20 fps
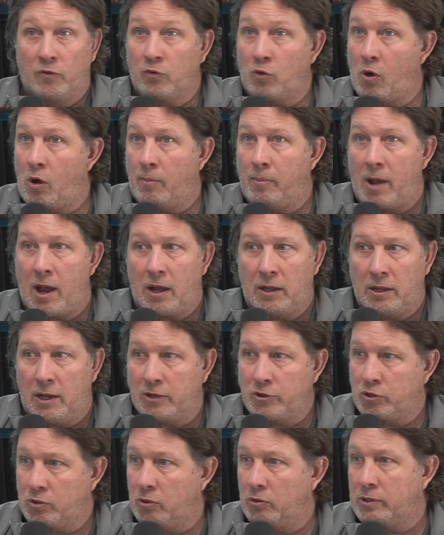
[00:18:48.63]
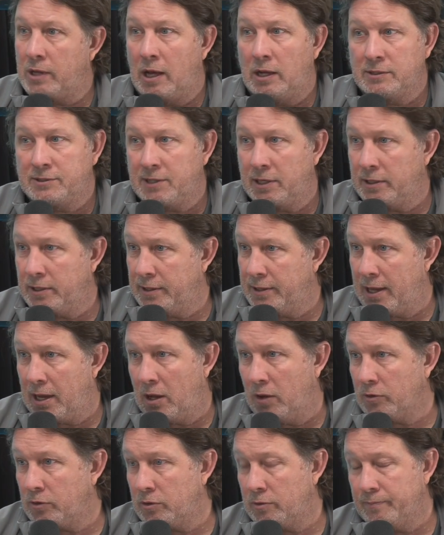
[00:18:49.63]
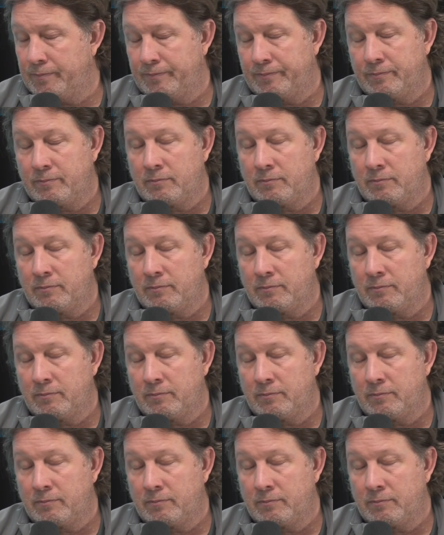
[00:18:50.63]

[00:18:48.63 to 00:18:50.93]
overall biological content in the house.